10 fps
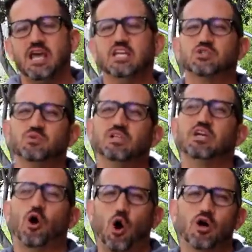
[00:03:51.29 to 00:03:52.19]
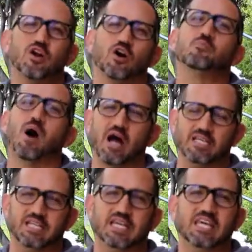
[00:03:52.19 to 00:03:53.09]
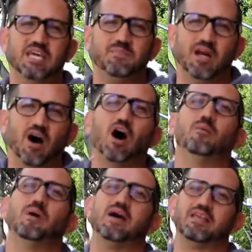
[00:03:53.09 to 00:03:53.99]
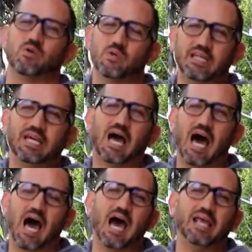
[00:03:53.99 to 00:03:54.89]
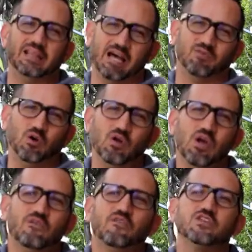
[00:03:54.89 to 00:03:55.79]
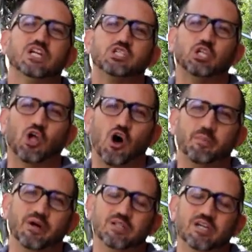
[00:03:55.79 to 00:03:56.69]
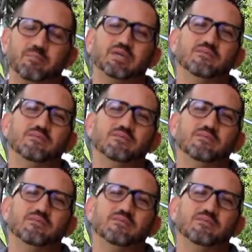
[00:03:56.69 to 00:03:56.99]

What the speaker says: it's really hard on our bodies to keep it up at that really high level for such a long period of time,